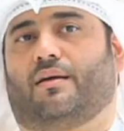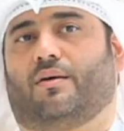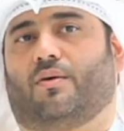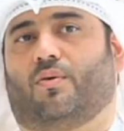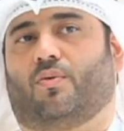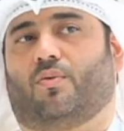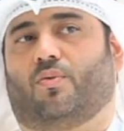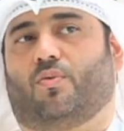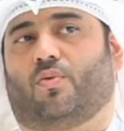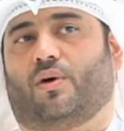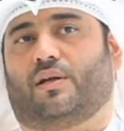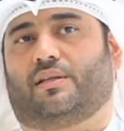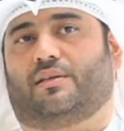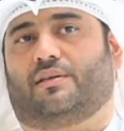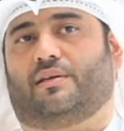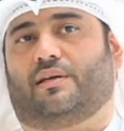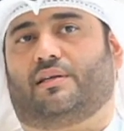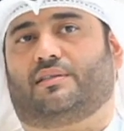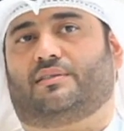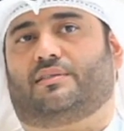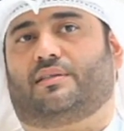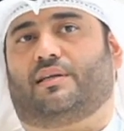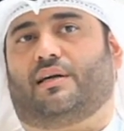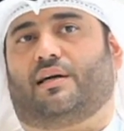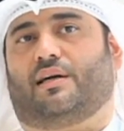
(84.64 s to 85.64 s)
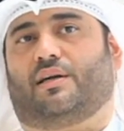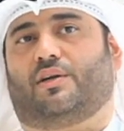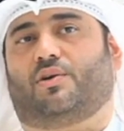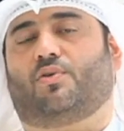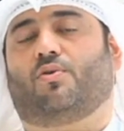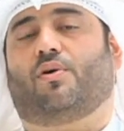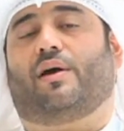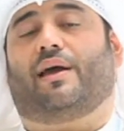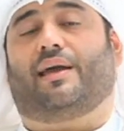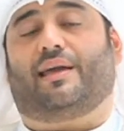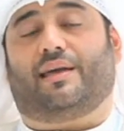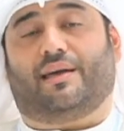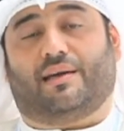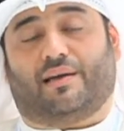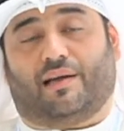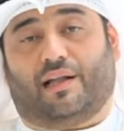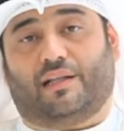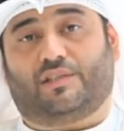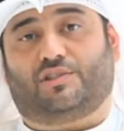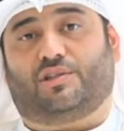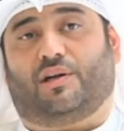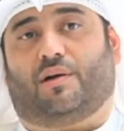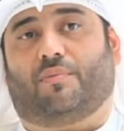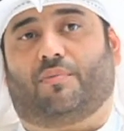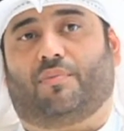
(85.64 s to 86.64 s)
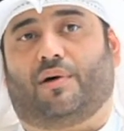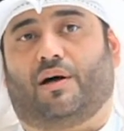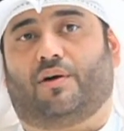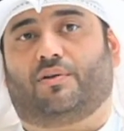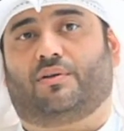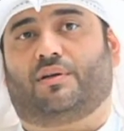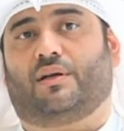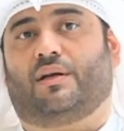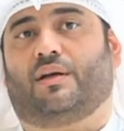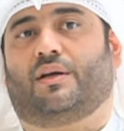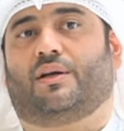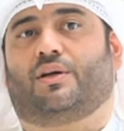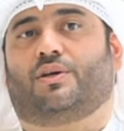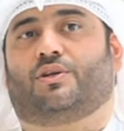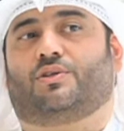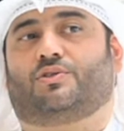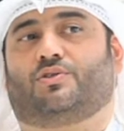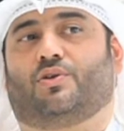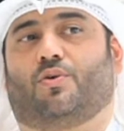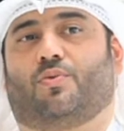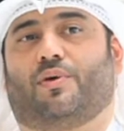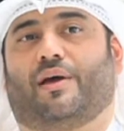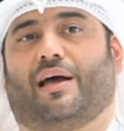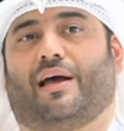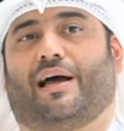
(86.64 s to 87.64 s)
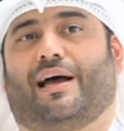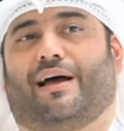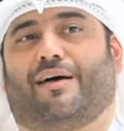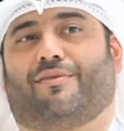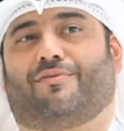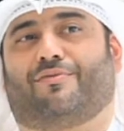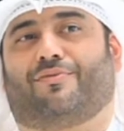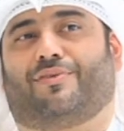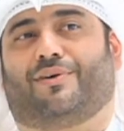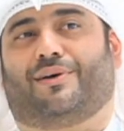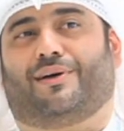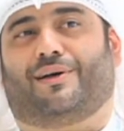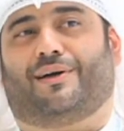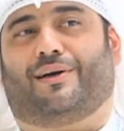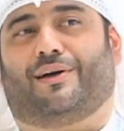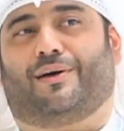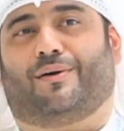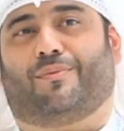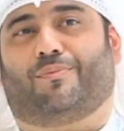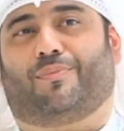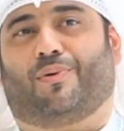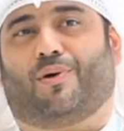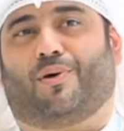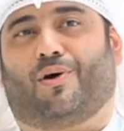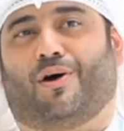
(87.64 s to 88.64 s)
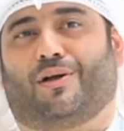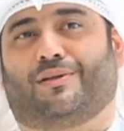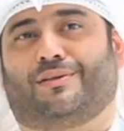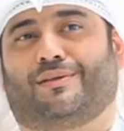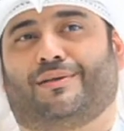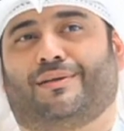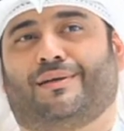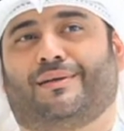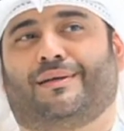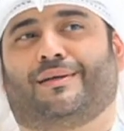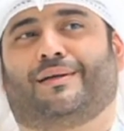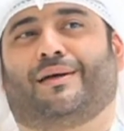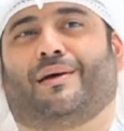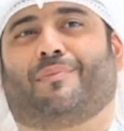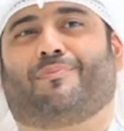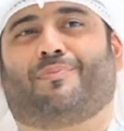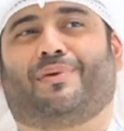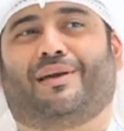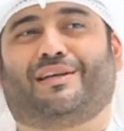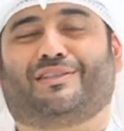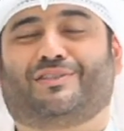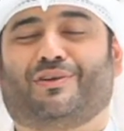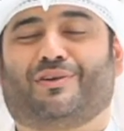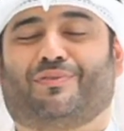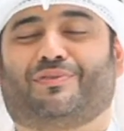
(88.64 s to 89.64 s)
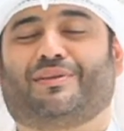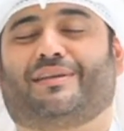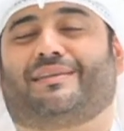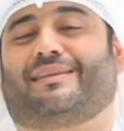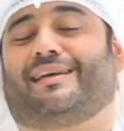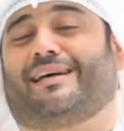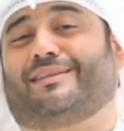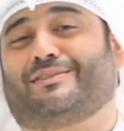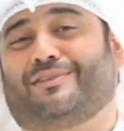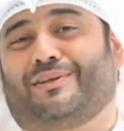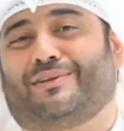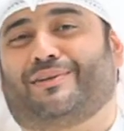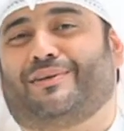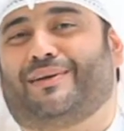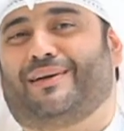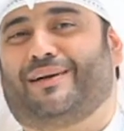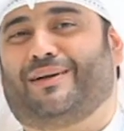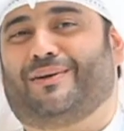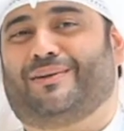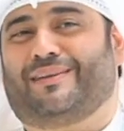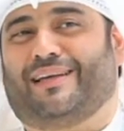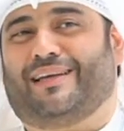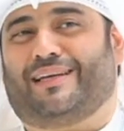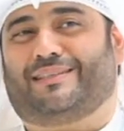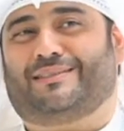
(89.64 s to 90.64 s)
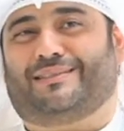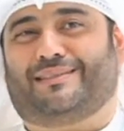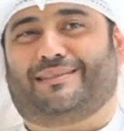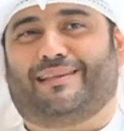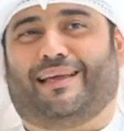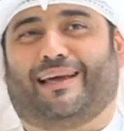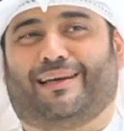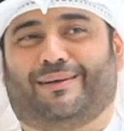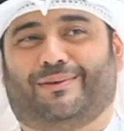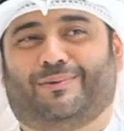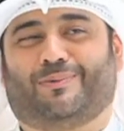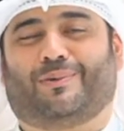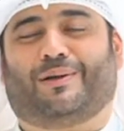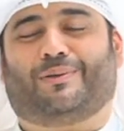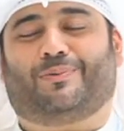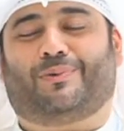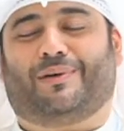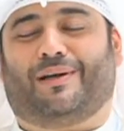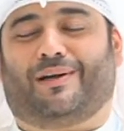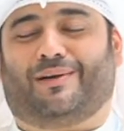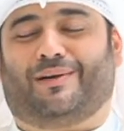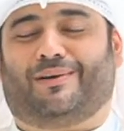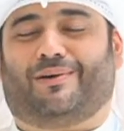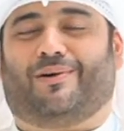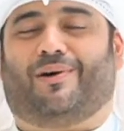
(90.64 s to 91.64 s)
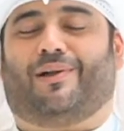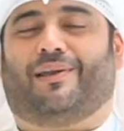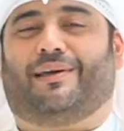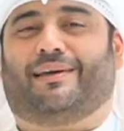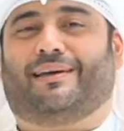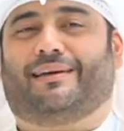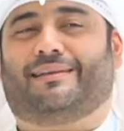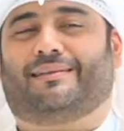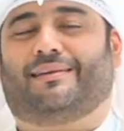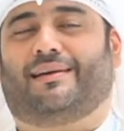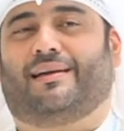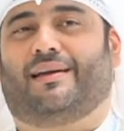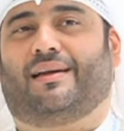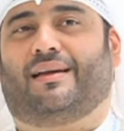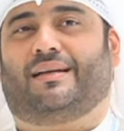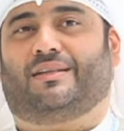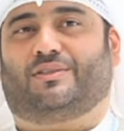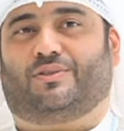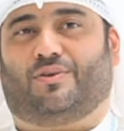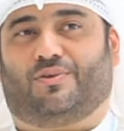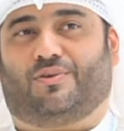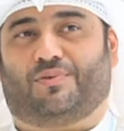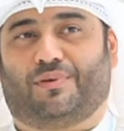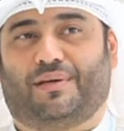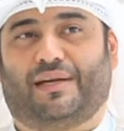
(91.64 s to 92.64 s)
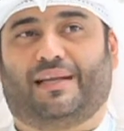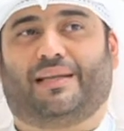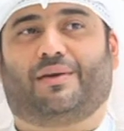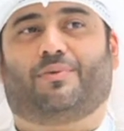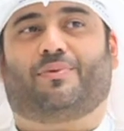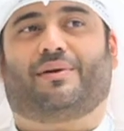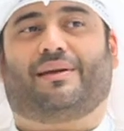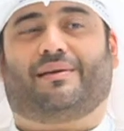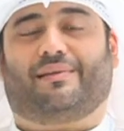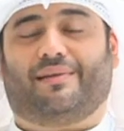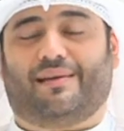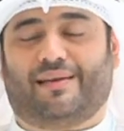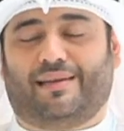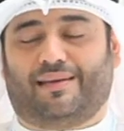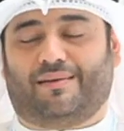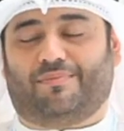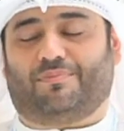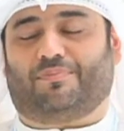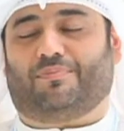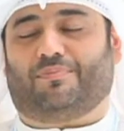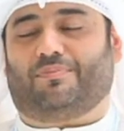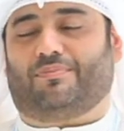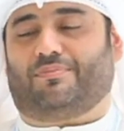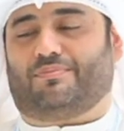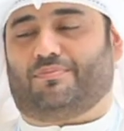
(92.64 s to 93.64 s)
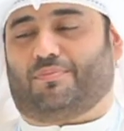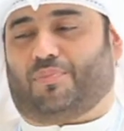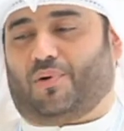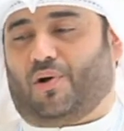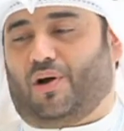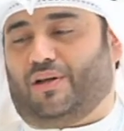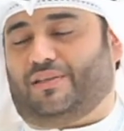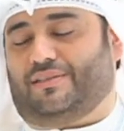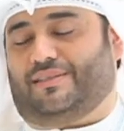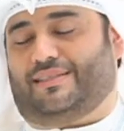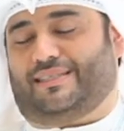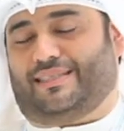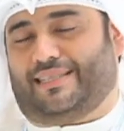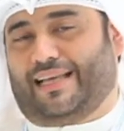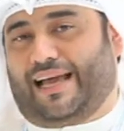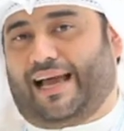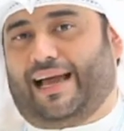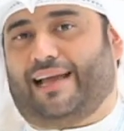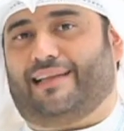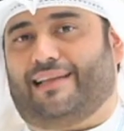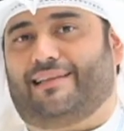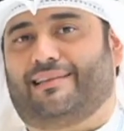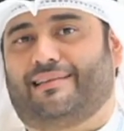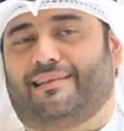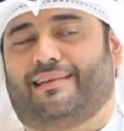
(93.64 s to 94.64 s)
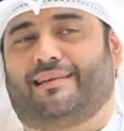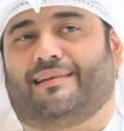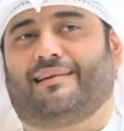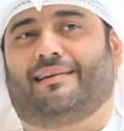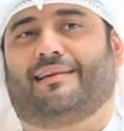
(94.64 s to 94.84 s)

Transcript: what is the UAE culture about. So we have brought piece of the desert here. That's like what we are calling it. So really, we really brought sand,